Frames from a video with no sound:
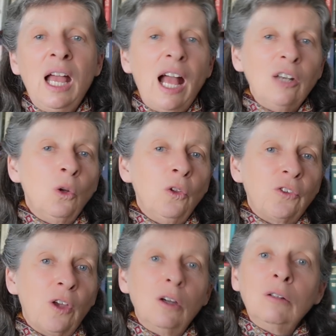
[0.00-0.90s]
and
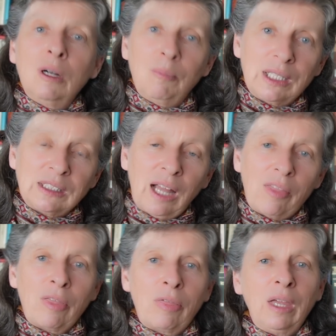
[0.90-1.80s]
also, amongst
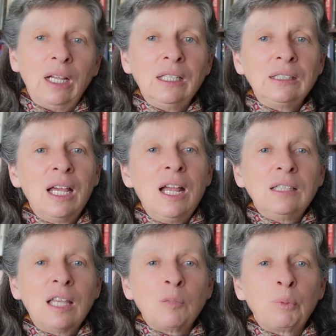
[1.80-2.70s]
other things,
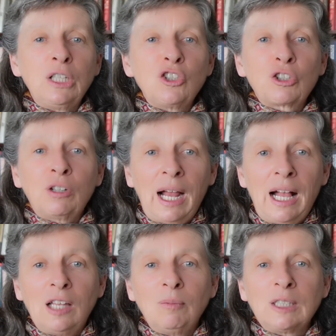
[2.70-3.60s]
that the British
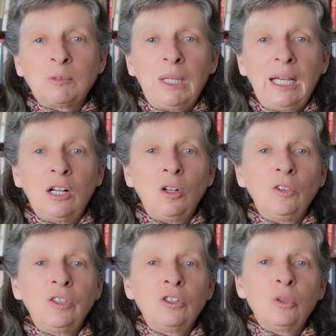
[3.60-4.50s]
Crown must be
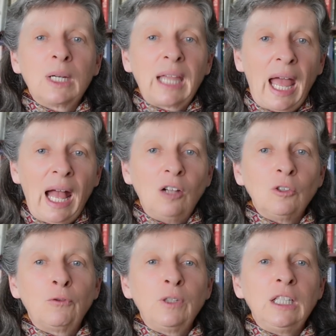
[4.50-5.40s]
held to account
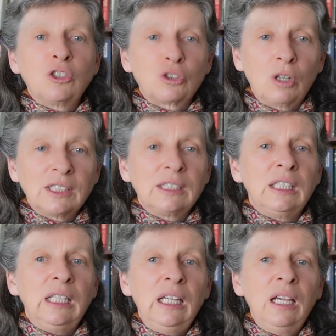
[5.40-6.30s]
for the
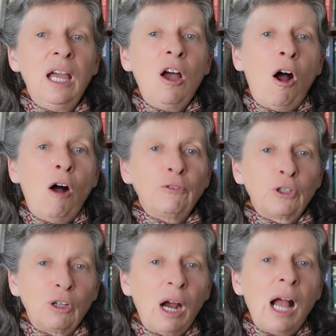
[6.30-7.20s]
atrocity of
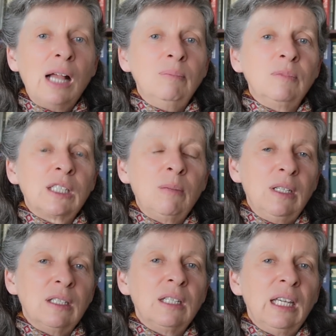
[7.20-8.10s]
crimes
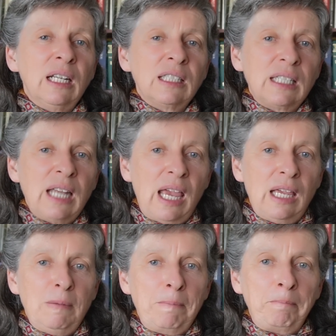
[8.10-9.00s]
committed in its
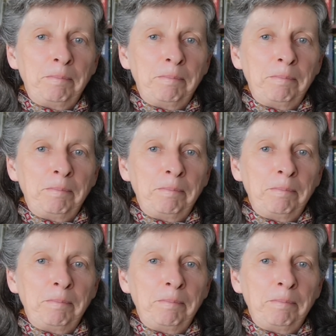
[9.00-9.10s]
name.